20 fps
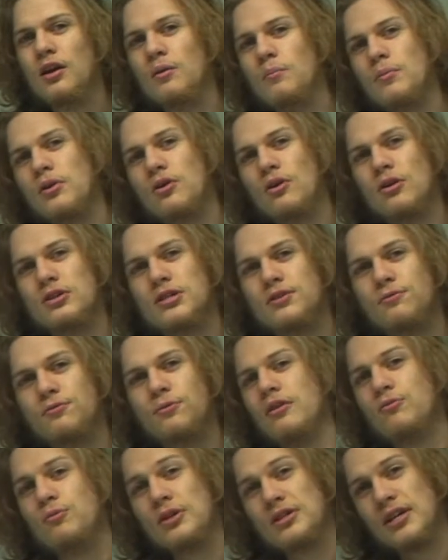because if
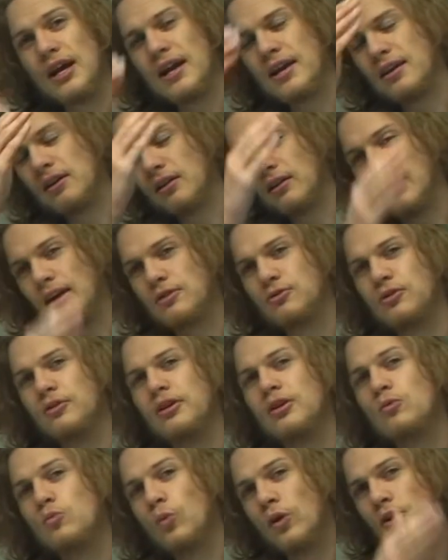we shake an electron
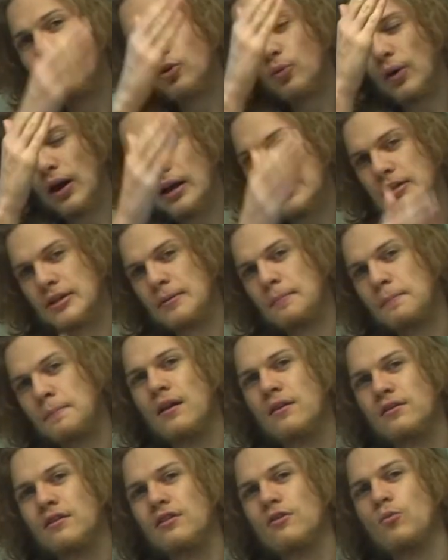in one direction,
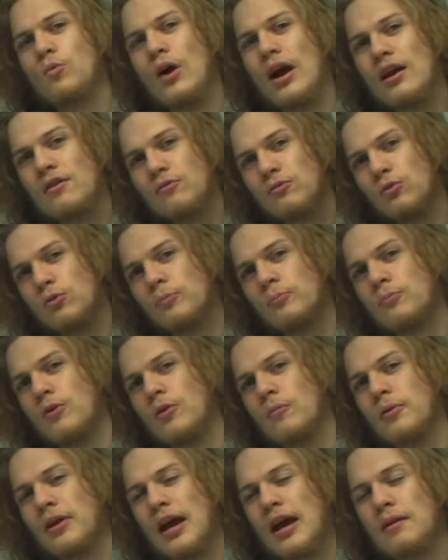then the wave will
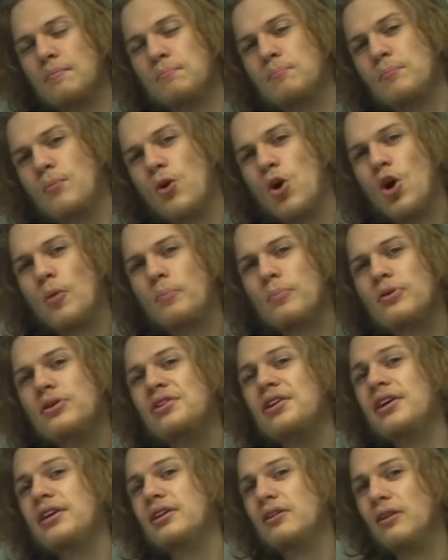propagate
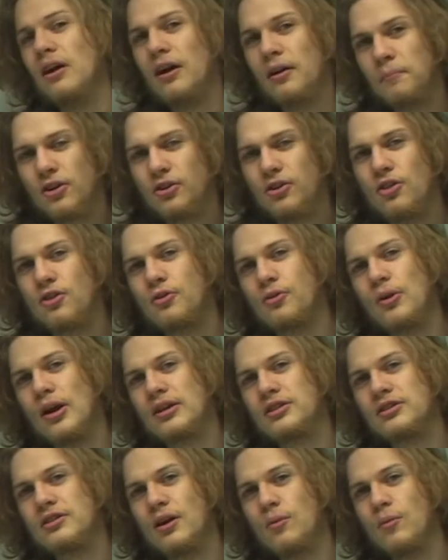perpendicular to the
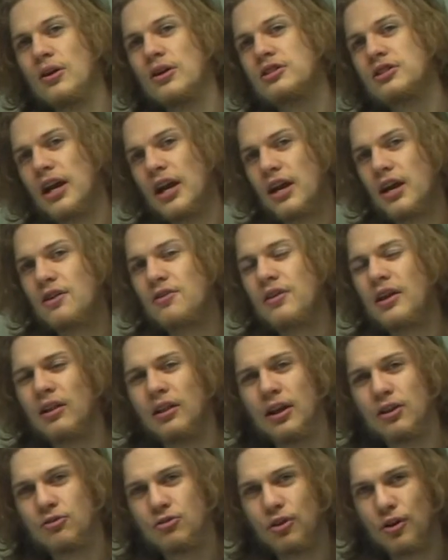direction that we're shaking the
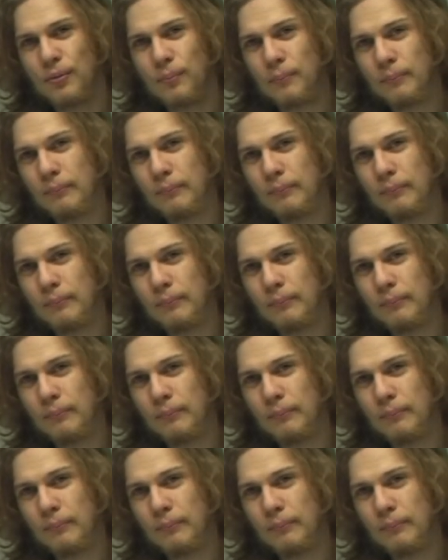electron.